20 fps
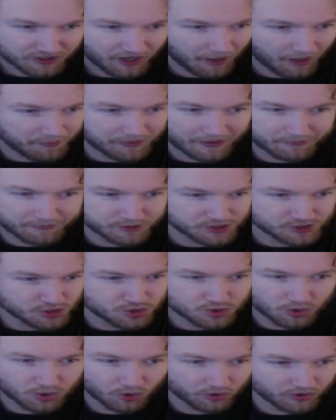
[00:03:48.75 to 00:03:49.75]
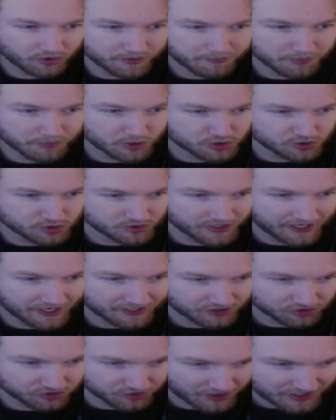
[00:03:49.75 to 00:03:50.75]
I probably just totally butchered
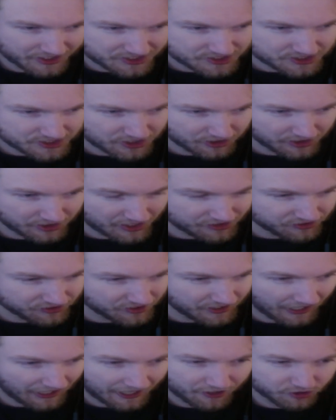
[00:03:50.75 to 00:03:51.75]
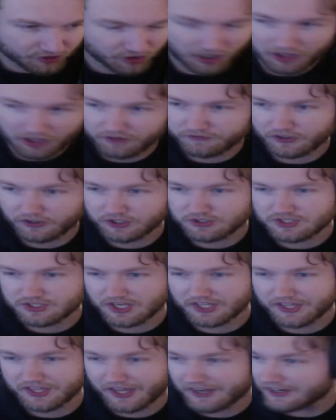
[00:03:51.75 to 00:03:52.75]
that. Glazier, I think? I don't know how the fuck you
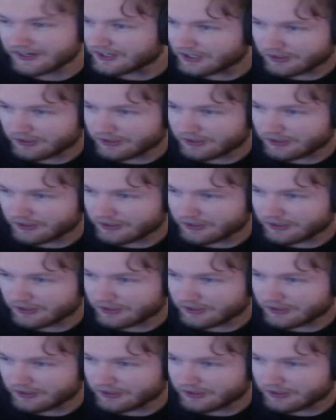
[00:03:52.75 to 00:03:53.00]
say that.